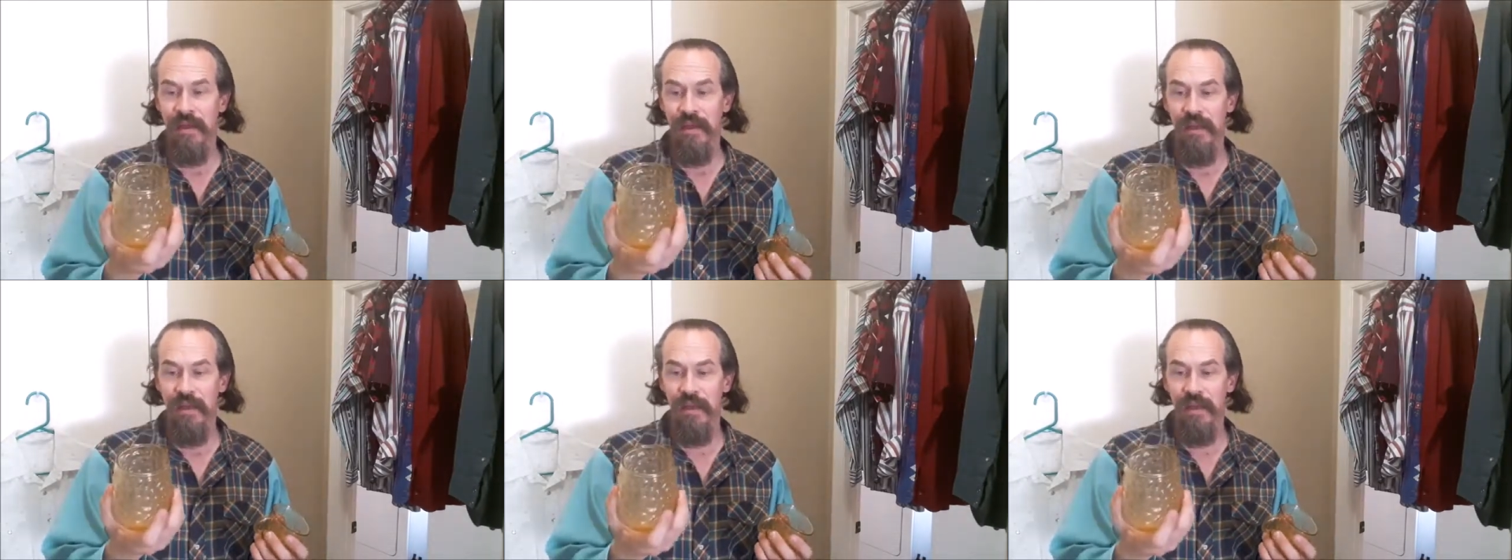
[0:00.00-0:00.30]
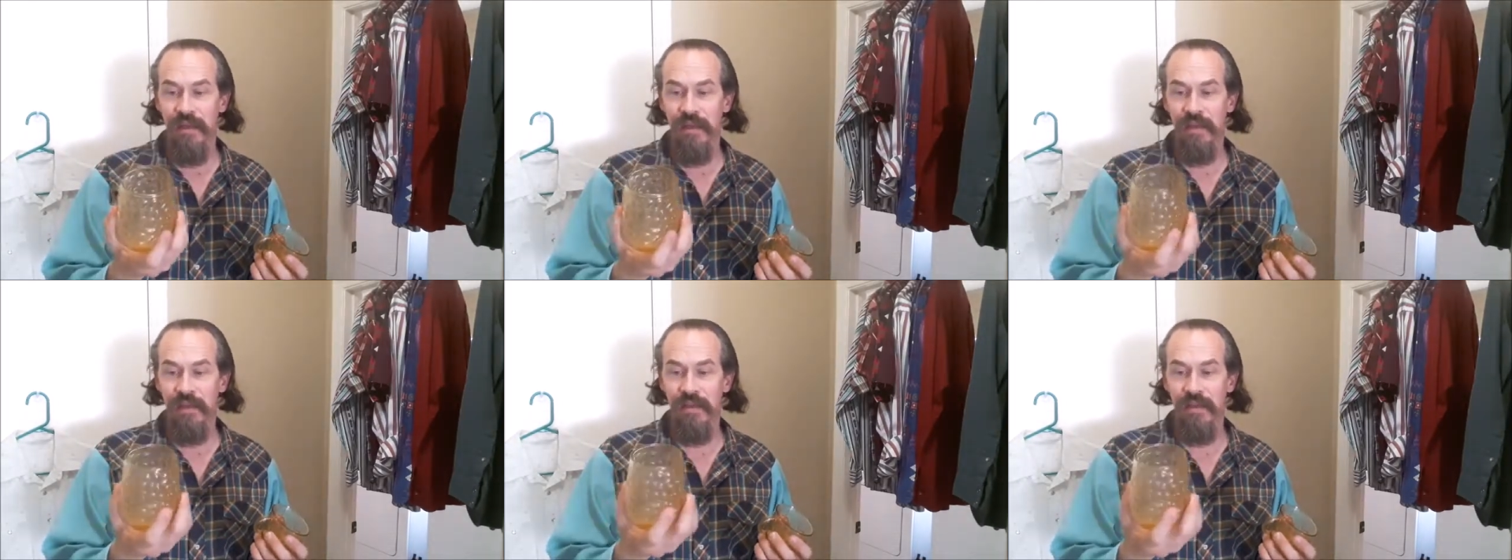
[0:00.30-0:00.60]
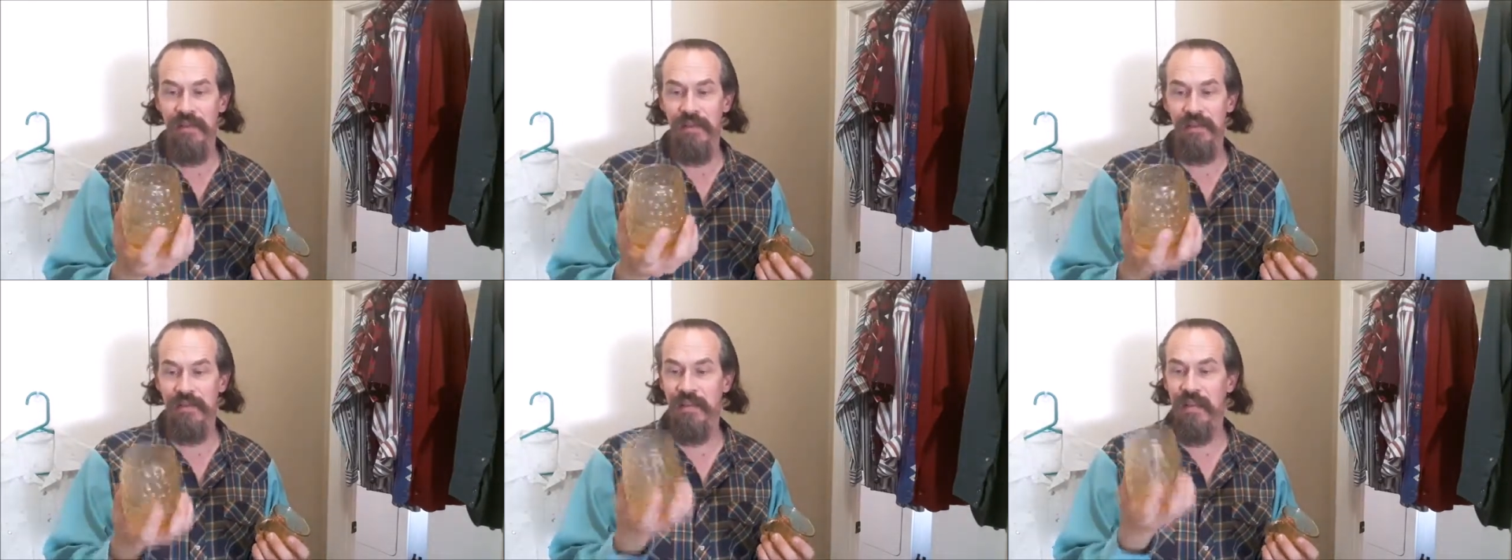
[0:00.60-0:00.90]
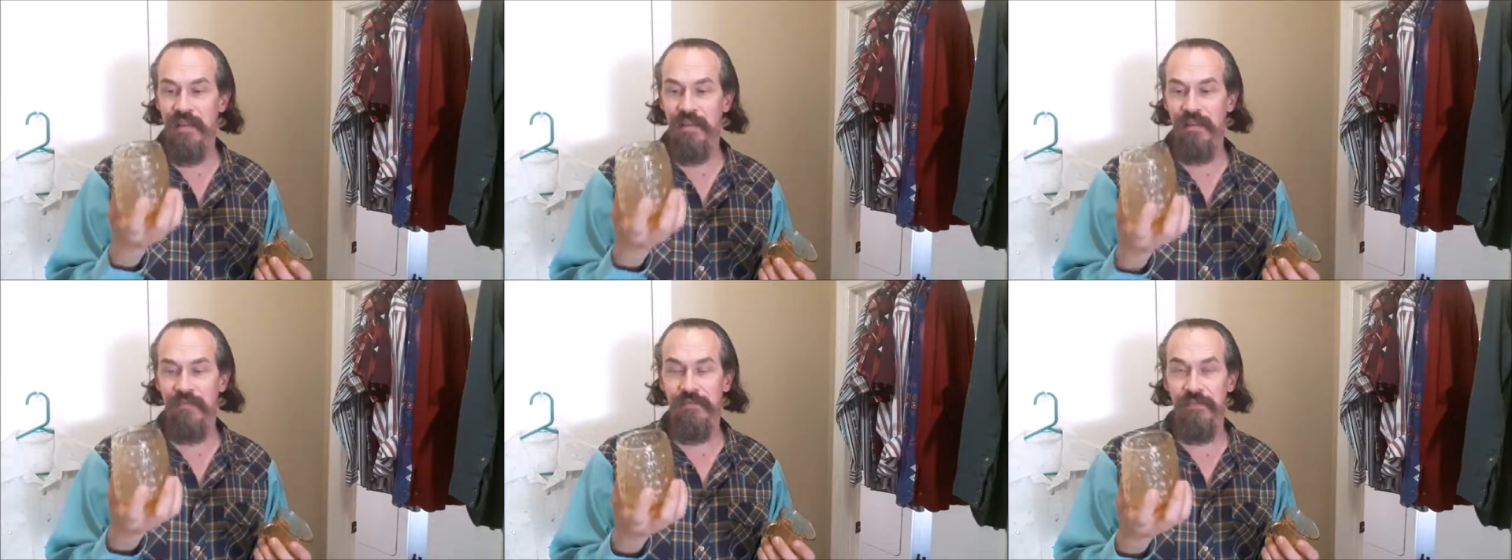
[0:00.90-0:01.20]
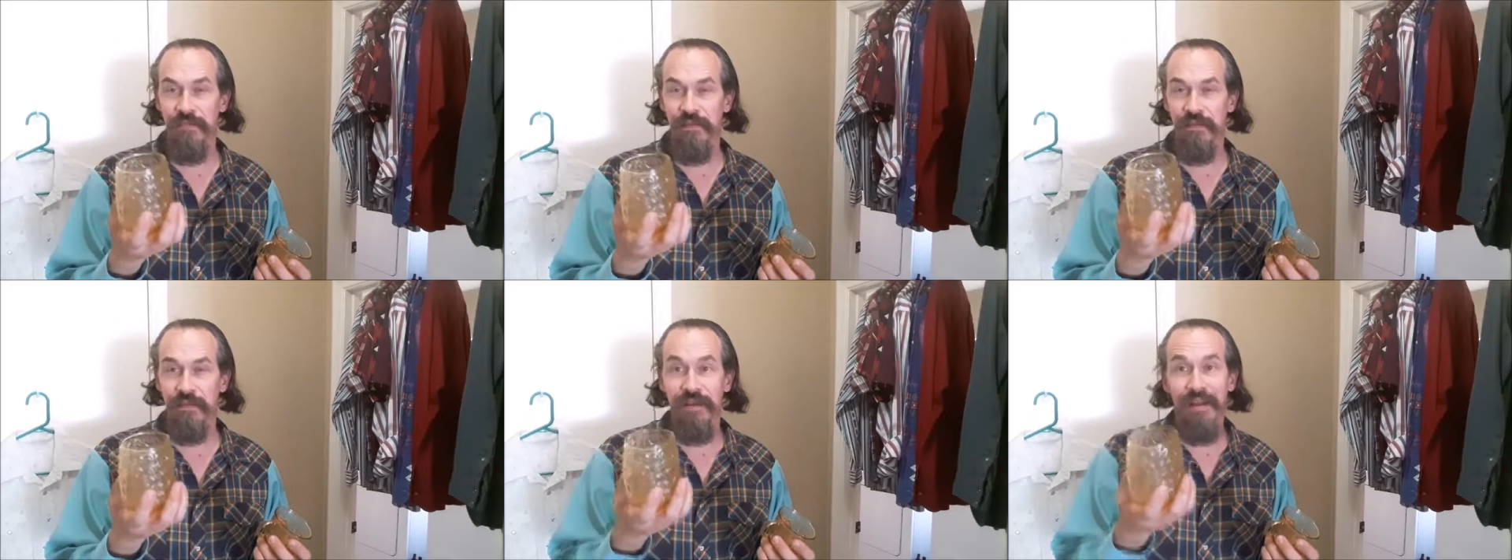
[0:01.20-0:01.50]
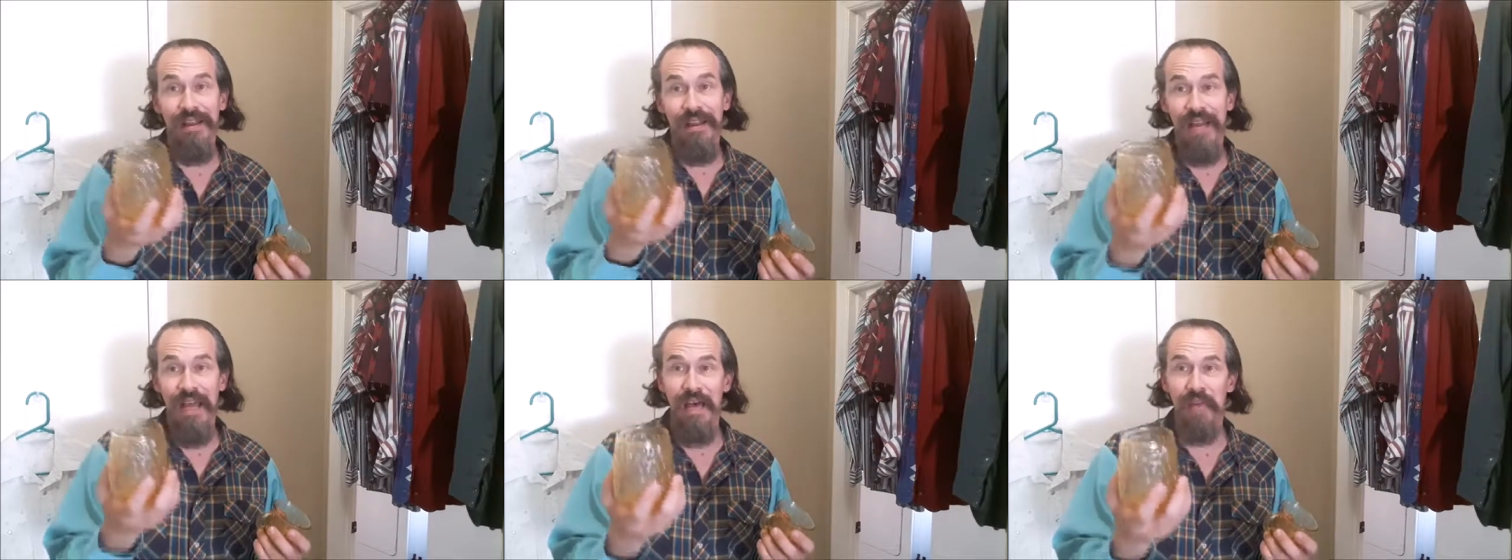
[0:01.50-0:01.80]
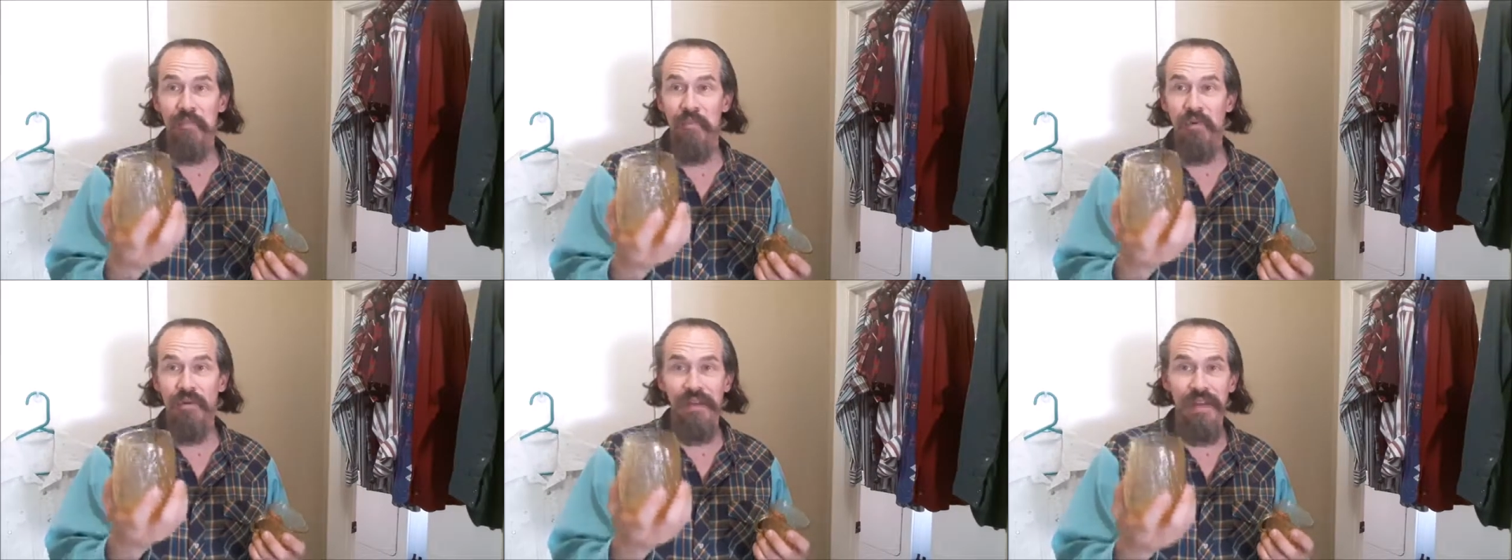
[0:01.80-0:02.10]
and I'll sell it for a
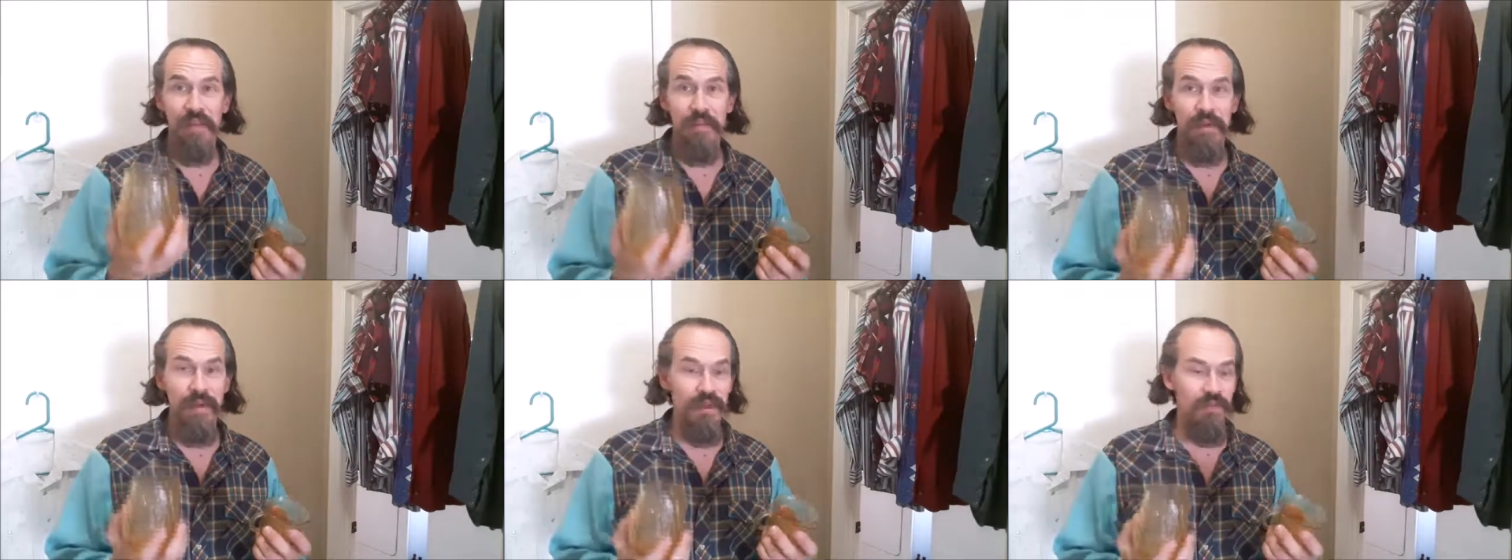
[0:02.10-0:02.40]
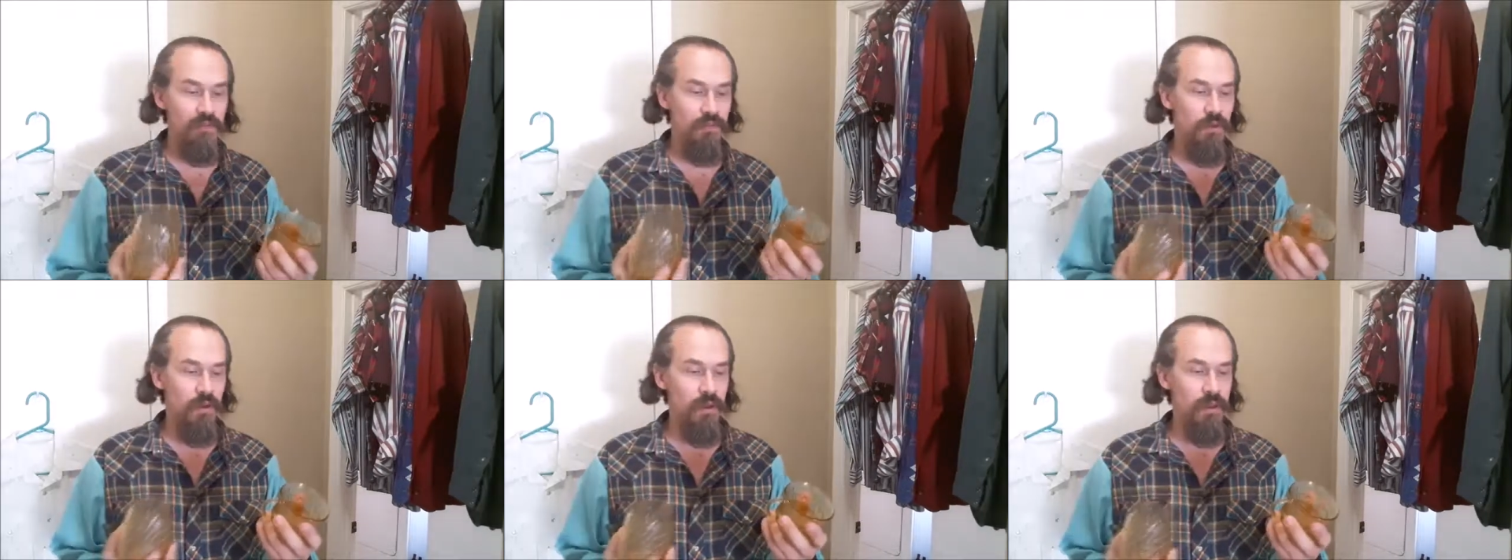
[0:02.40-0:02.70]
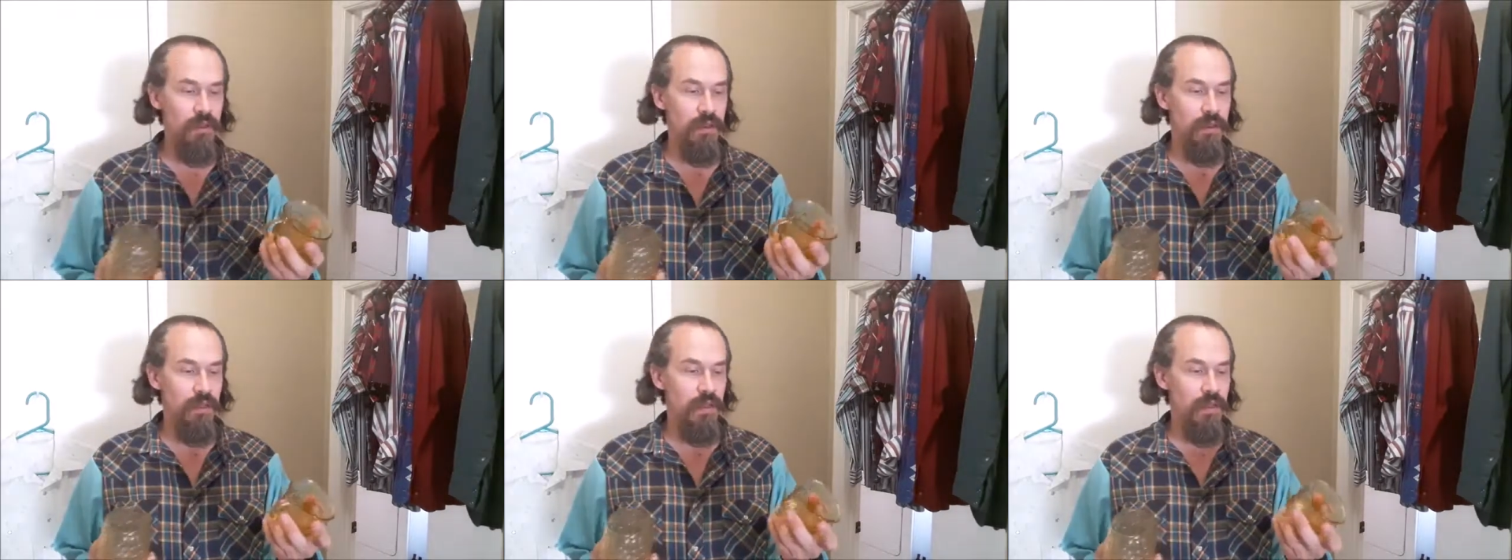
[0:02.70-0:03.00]
lot more than I paid for it.